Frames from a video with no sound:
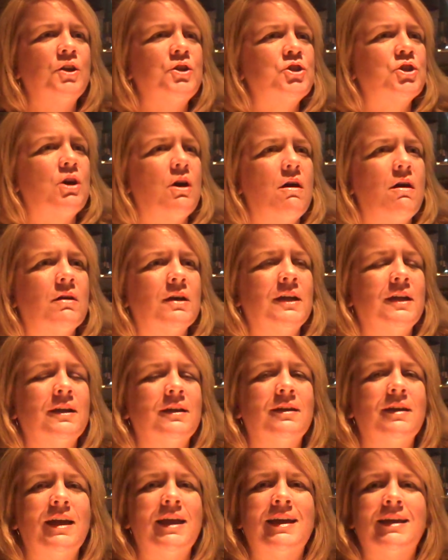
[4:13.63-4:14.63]

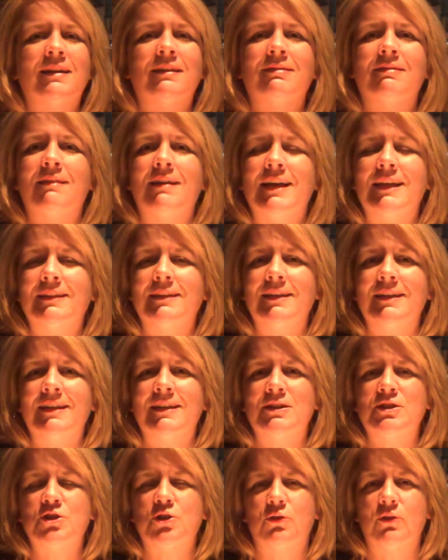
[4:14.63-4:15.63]
talking and lightly
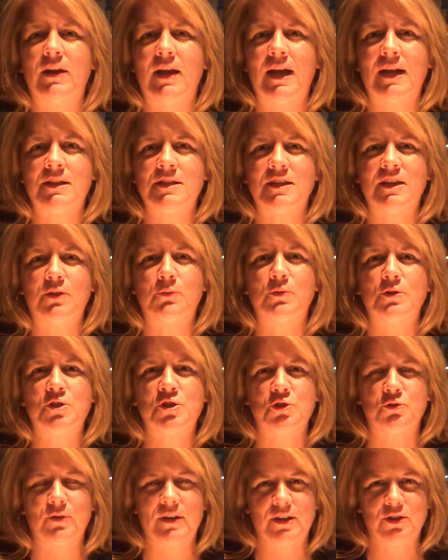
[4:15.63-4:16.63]
interacting with
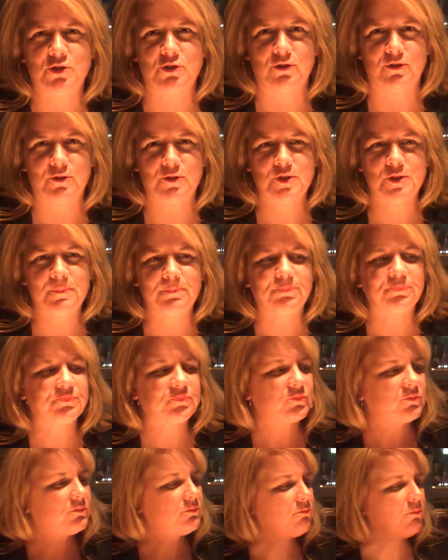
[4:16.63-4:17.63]
strangers.
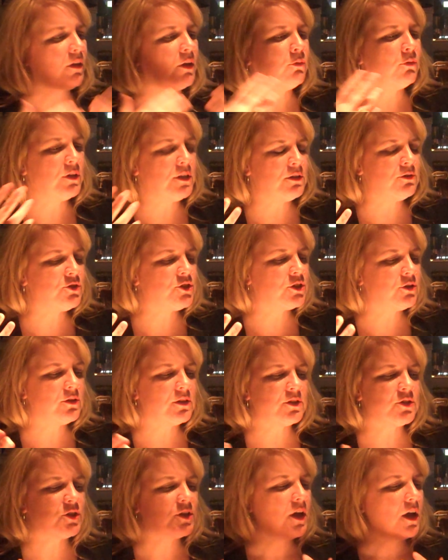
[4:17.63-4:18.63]
When you do
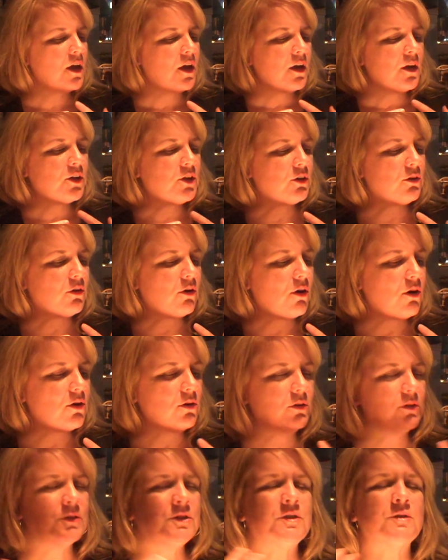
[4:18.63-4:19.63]
this, your
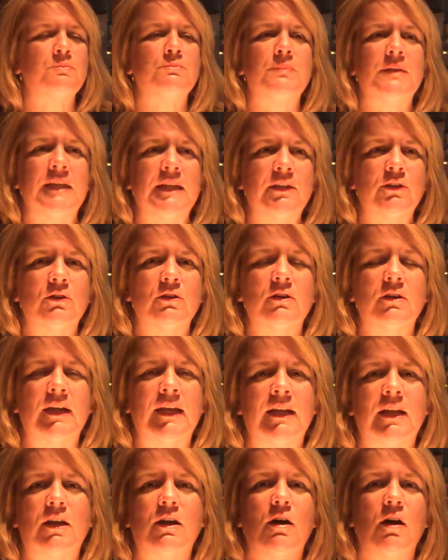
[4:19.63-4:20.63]
whole demeanor
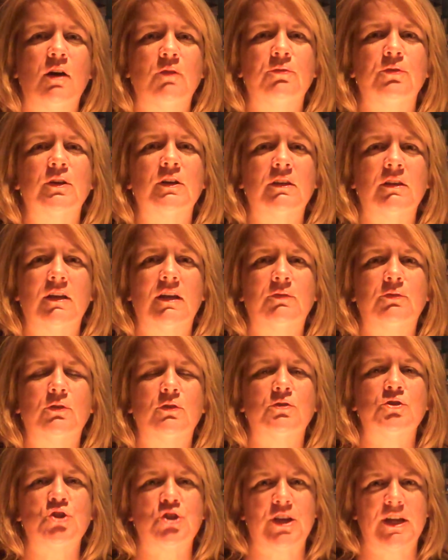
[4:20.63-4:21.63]
and comfort
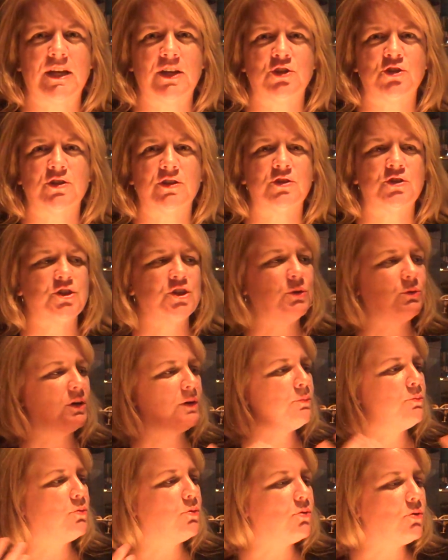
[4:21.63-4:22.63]
level changes. You
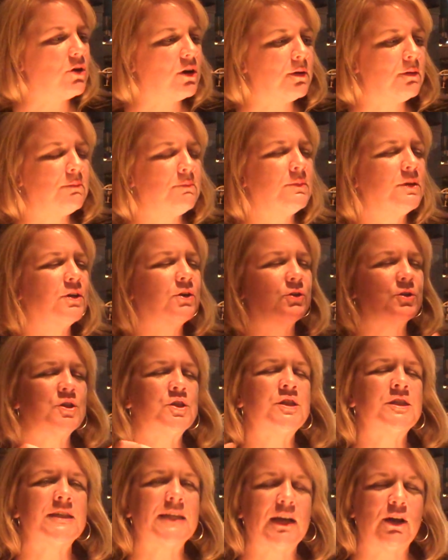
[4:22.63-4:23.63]
are more
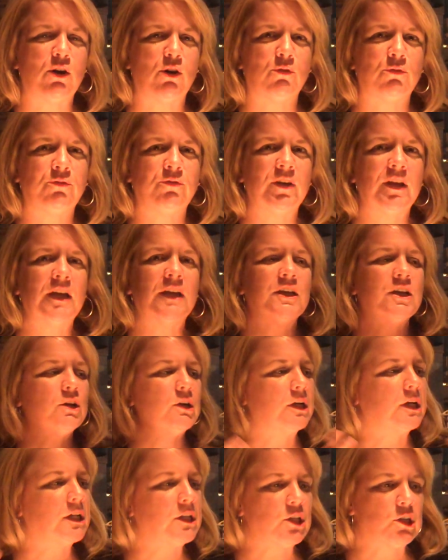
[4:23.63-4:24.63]
yourself. You're
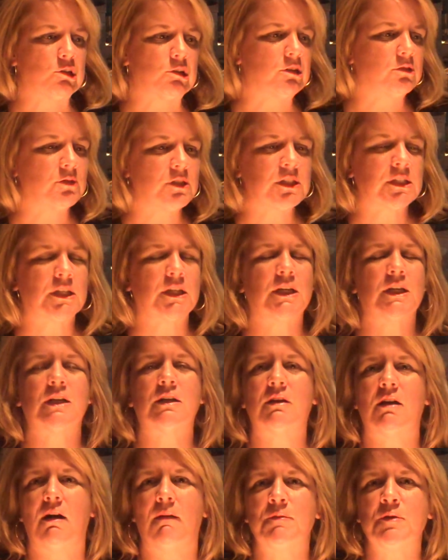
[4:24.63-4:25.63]
in your own skin,
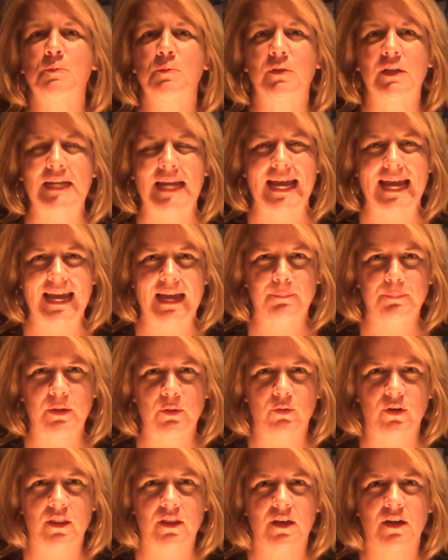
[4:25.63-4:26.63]
comfortable and happy
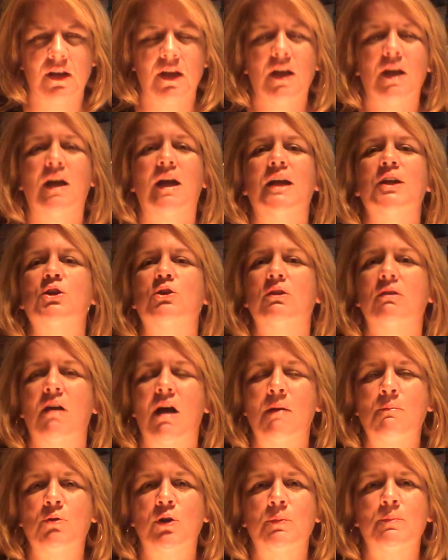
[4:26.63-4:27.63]
with it, and you're a
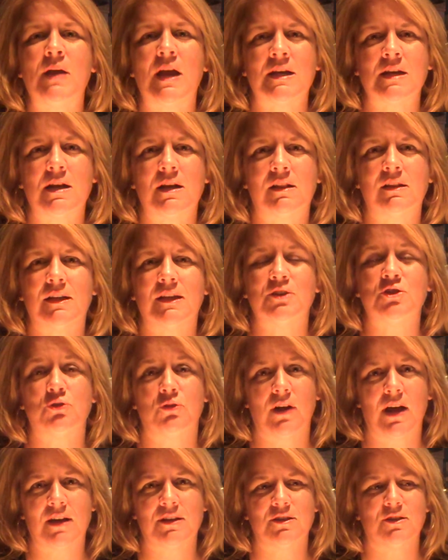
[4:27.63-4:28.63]
lot more magnetically
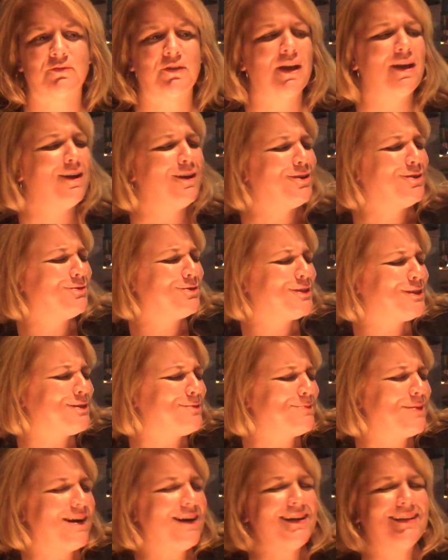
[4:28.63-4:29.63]
attractive. You're
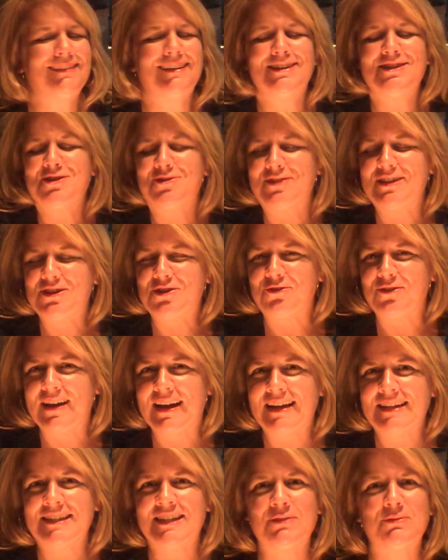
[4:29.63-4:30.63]
smiling, you're
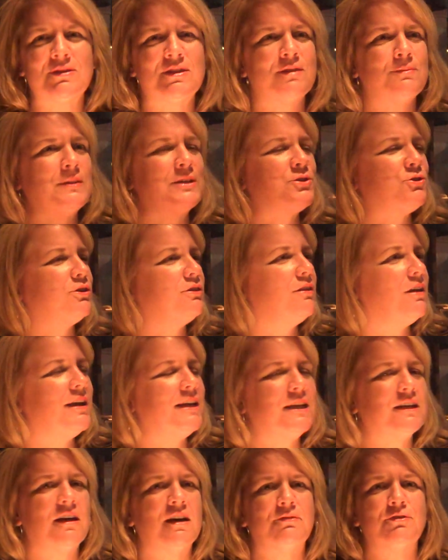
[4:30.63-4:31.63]
interacting with them. These are
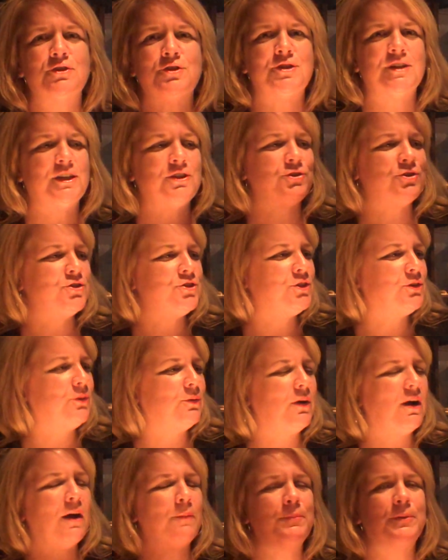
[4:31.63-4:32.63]
light conversations. You
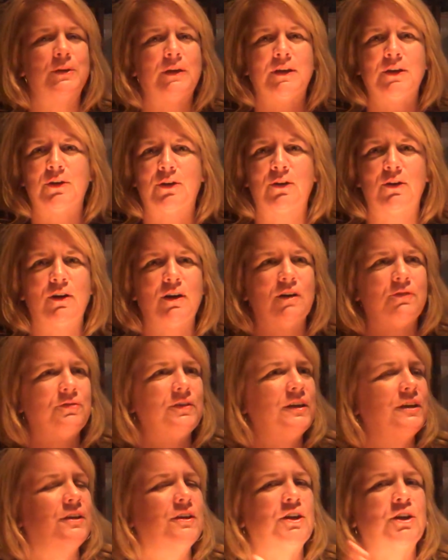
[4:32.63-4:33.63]
go up, you get your
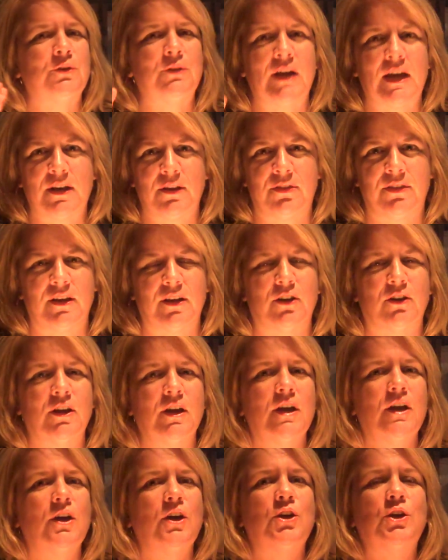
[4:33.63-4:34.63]
coffee, you're out of there.
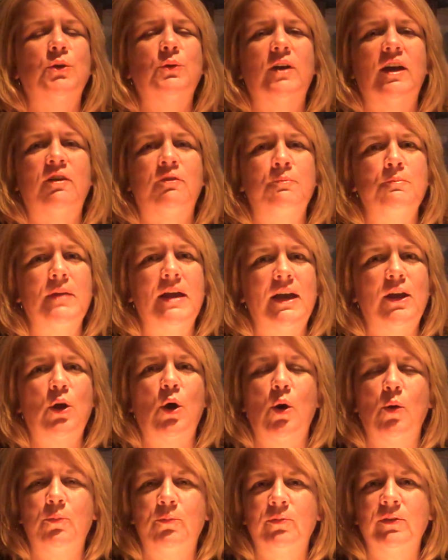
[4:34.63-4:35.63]
You have met,
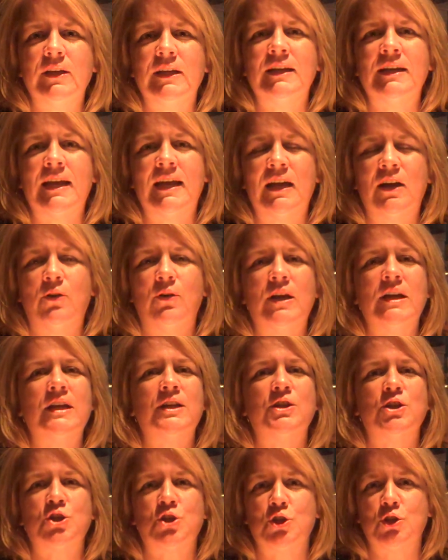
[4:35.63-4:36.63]
hopefully now, an
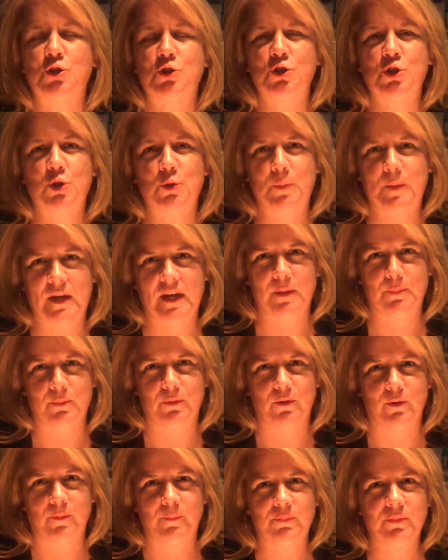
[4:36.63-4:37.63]
additional 2
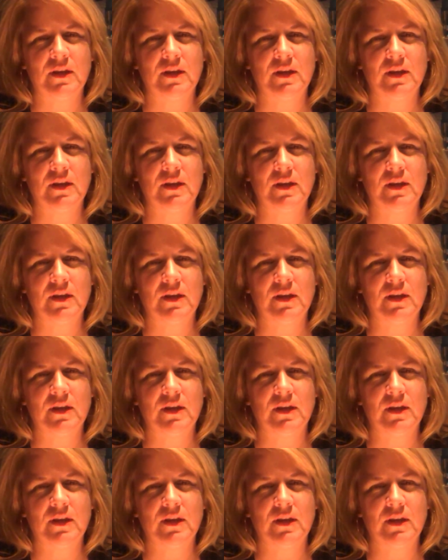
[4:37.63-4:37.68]
people.